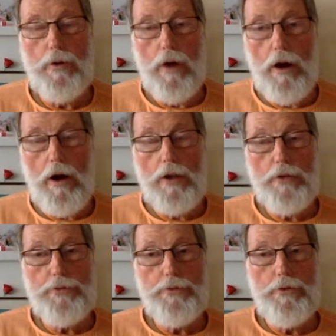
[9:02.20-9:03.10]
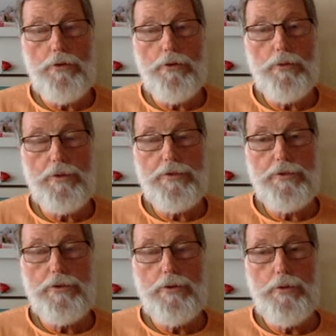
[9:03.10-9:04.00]
all the food
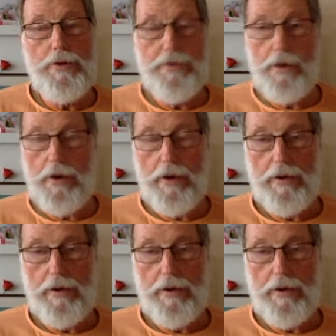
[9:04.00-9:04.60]
withdrew with her